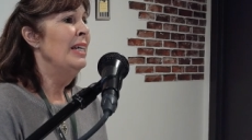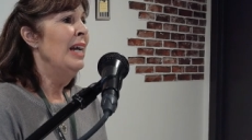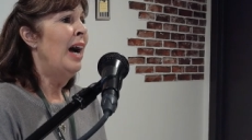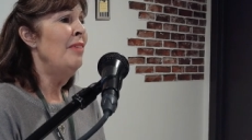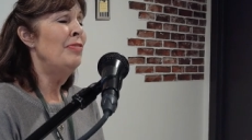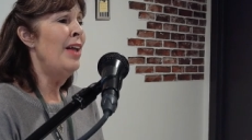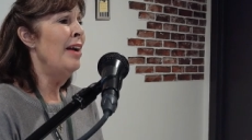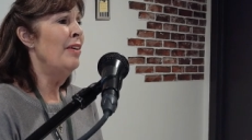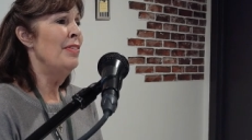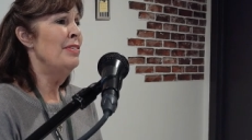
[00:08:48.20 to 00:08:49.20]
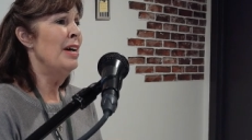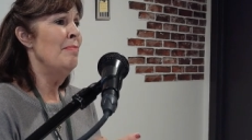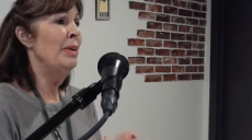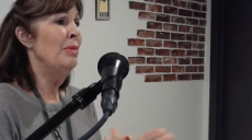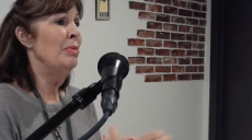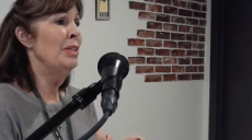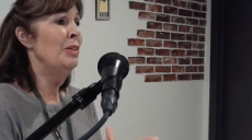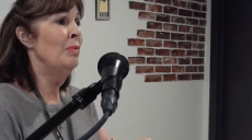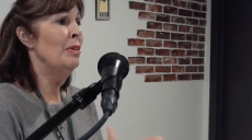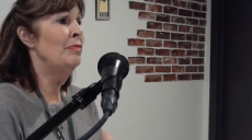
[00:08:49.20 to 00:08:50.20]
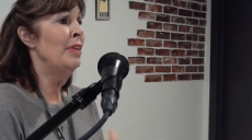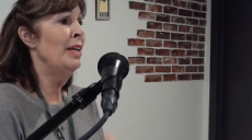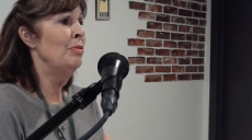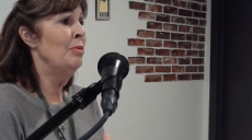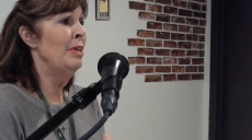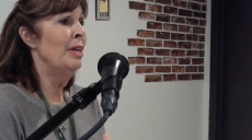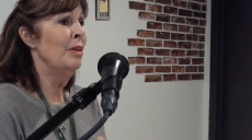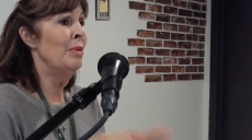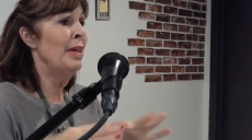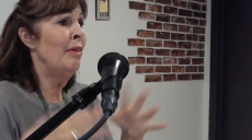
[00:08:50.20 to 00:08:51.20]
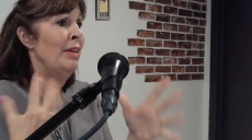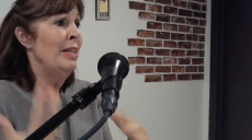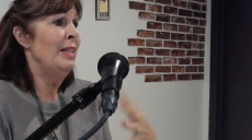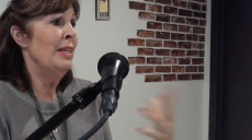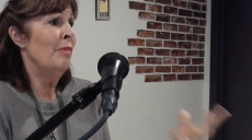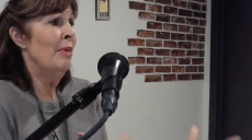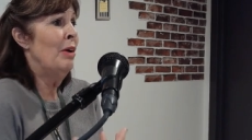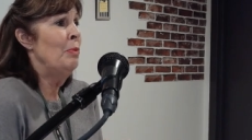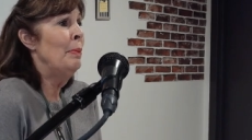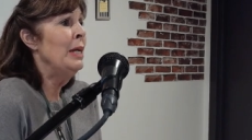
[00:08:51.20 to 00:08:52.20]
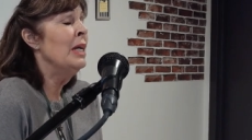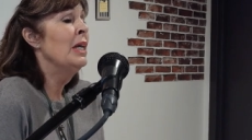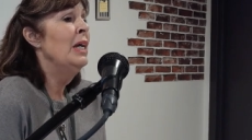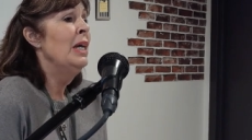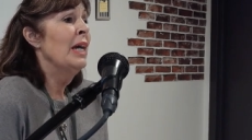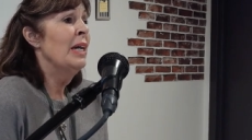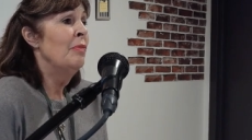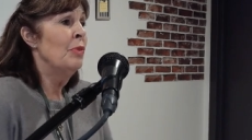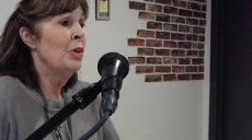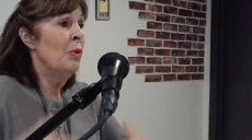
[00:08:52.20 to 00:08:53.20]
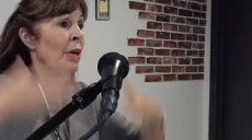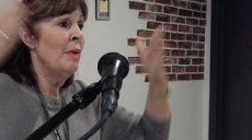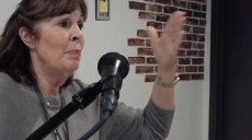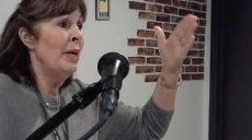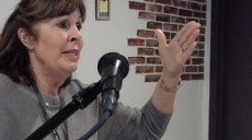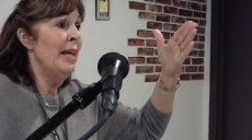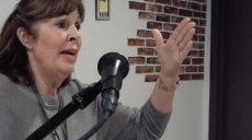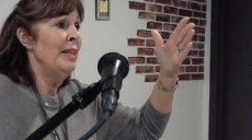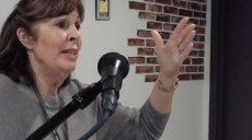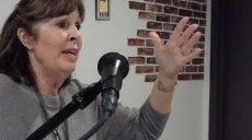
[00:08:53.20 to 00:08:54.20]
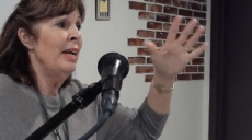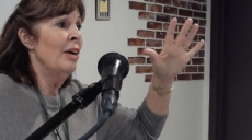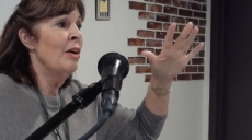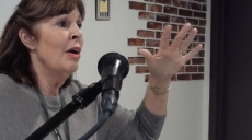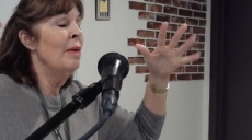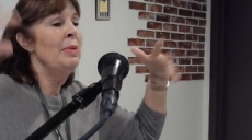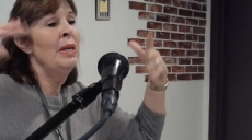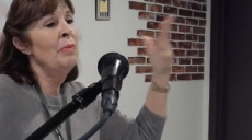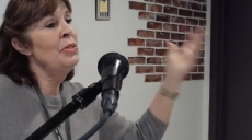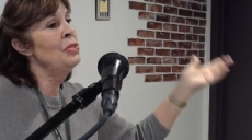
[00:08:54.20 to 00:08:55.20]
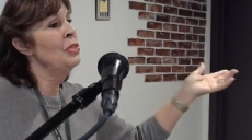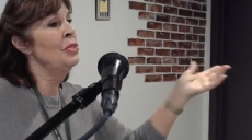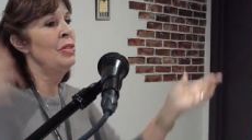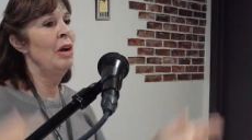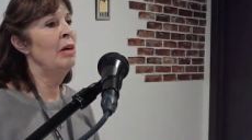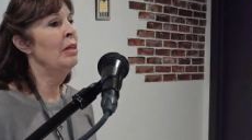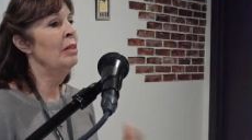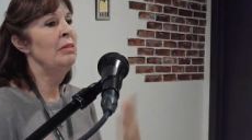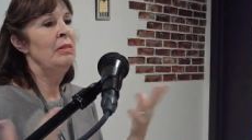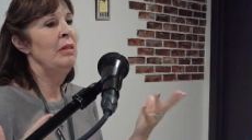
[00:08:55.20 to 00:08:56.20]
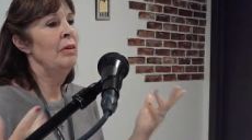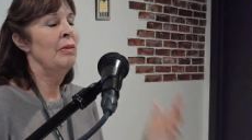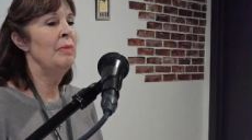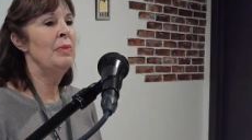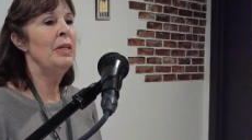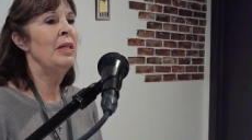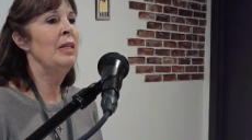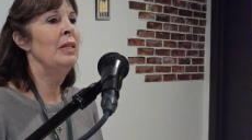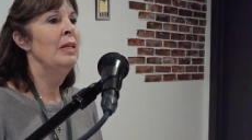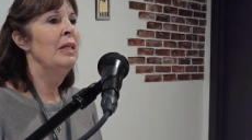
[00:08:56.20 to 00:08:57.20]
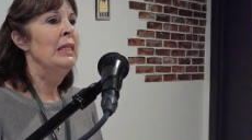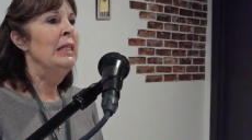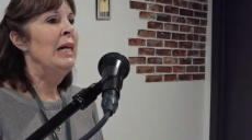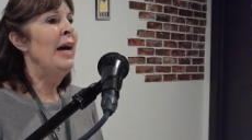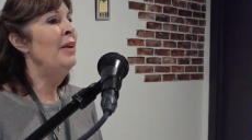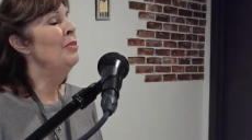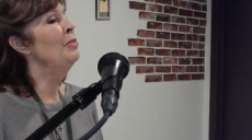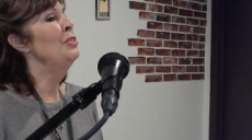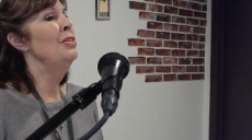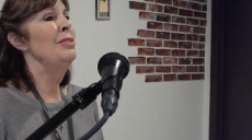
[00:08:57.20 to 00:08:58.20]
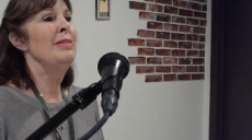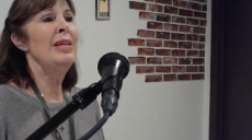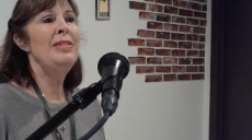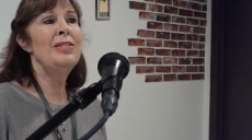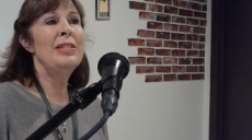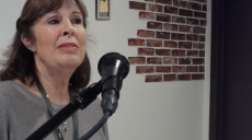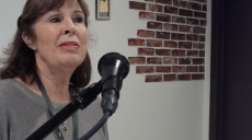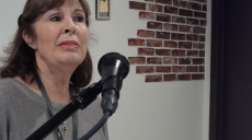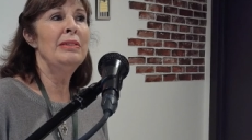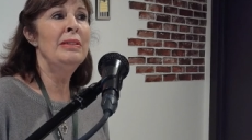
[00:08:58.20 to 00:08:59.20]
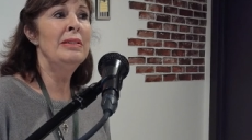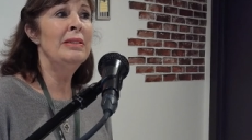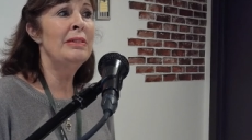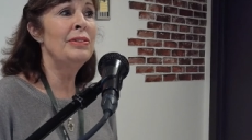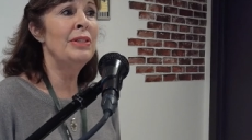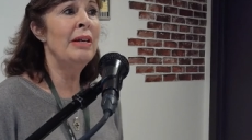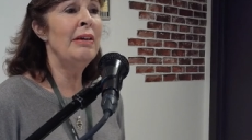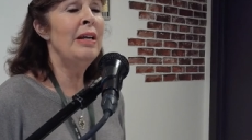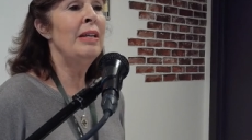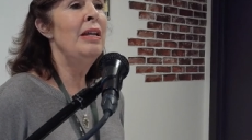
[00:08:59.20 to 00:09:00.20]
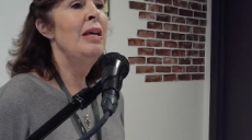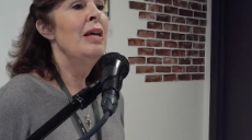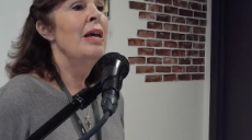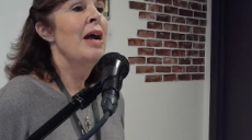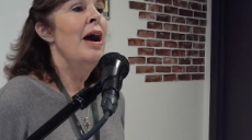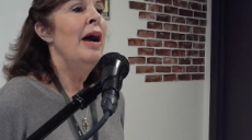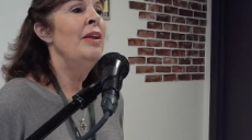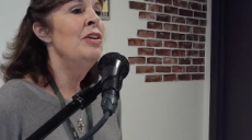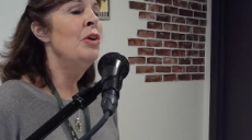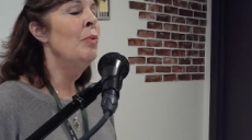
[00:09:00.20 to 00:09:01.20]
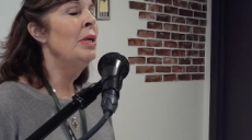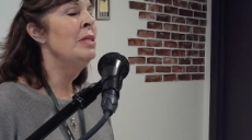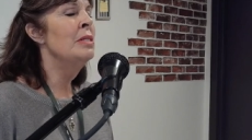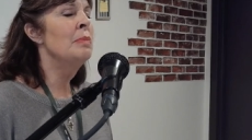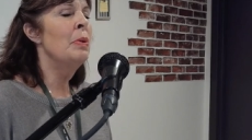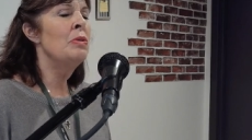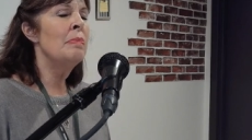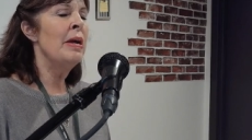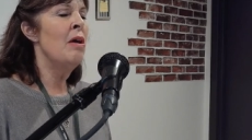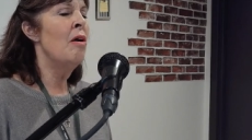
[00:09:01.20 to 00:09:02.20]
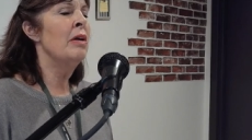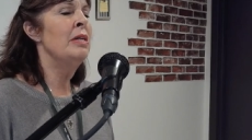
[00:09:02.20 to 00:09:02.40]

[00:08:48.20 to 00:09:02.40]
I fly all the time, but I really don't want to fly through the air without anything around me. And if we're going up like that in the air, I mean, I was just young and, you know, I'm thinking, I don't know, Jesus, that just sounds a little scary. And I didn't know what he just spoke to my heart.